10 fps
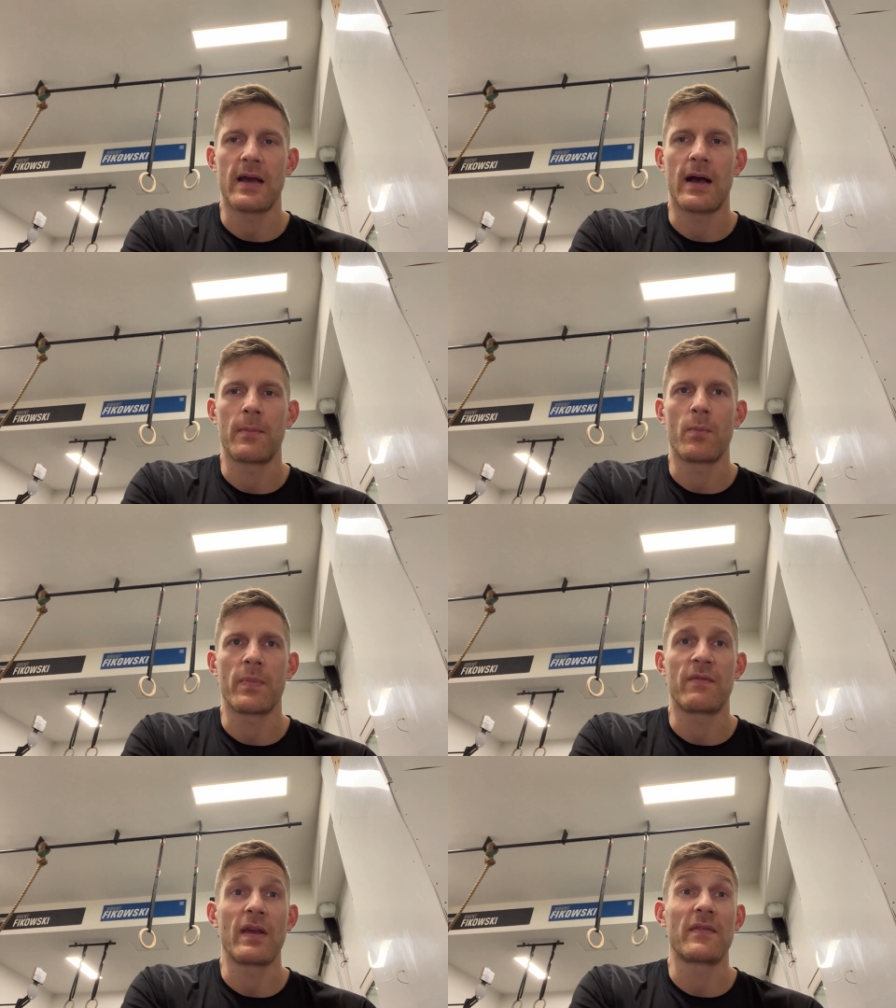Um,
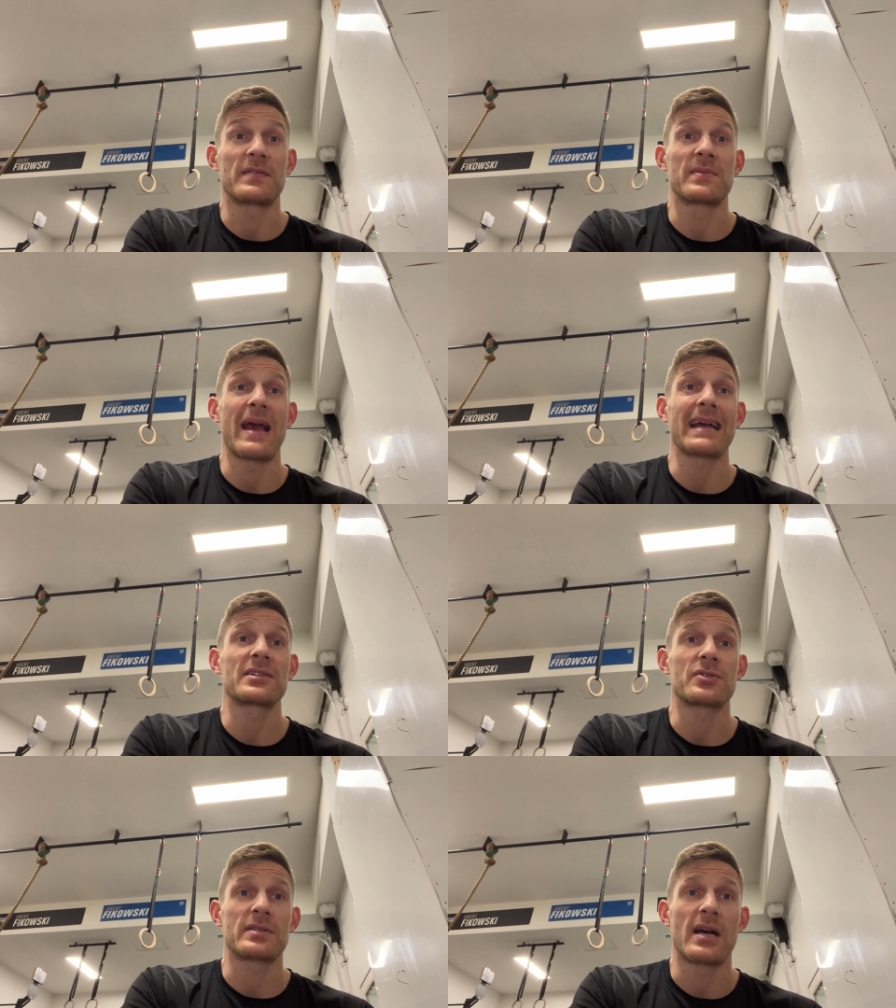if you have some
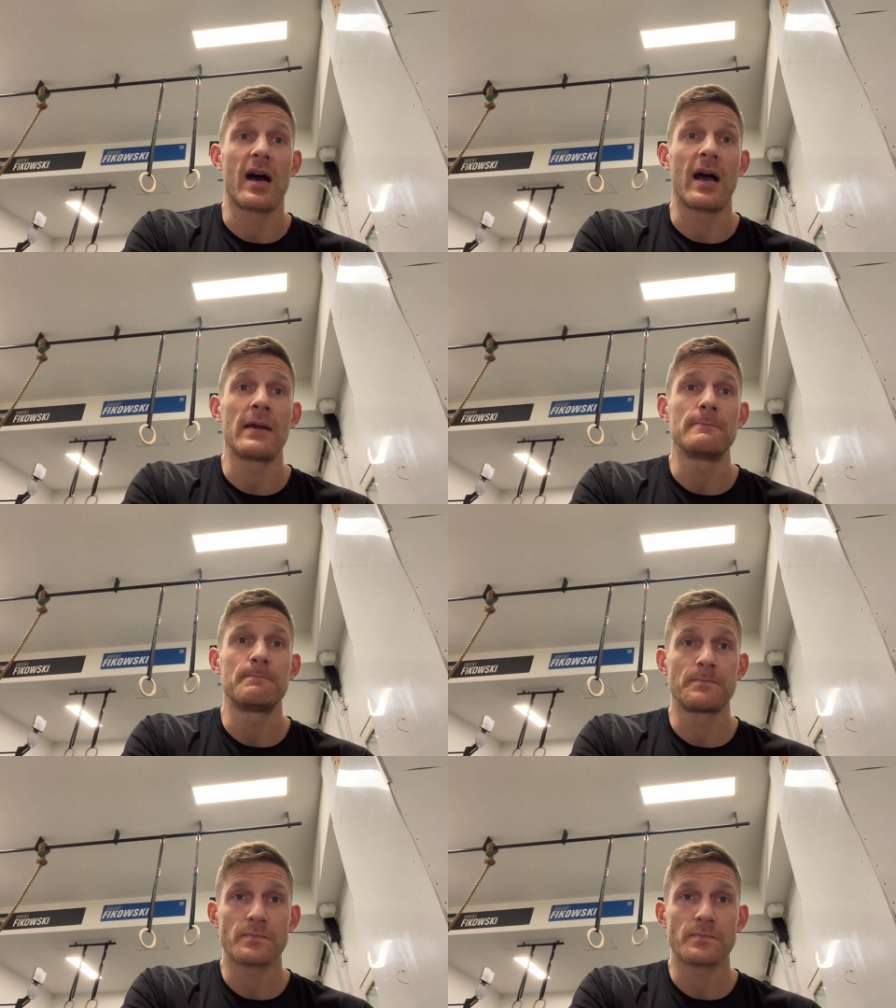extra time,